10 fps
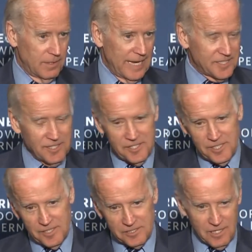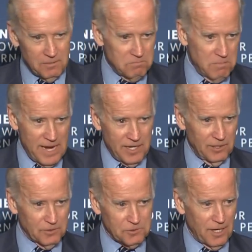That's not just some
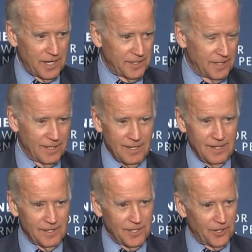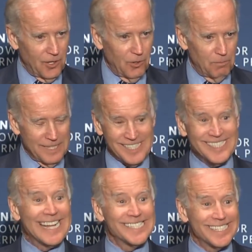male trying to, you know, be
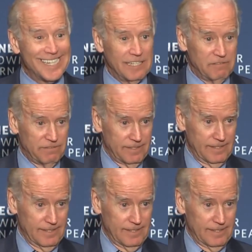sensitive.